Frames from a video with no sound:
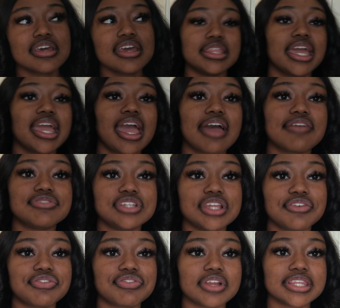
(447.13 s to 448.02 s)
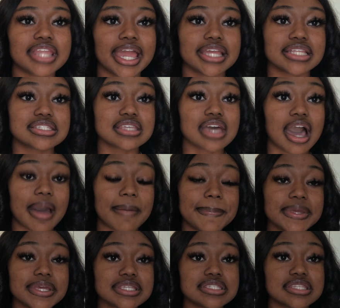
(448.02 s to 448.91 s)
They have different like
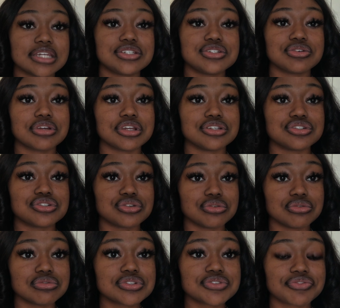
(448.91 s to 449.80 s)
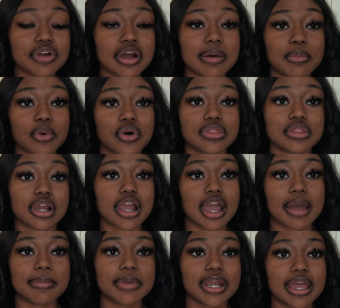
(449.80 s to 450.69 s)
topics that you can choose from on the
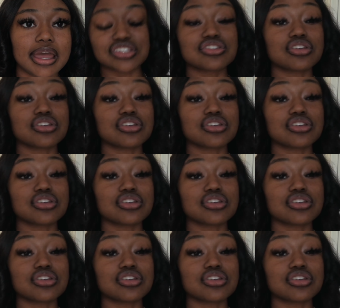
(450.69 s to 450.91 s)
Common App.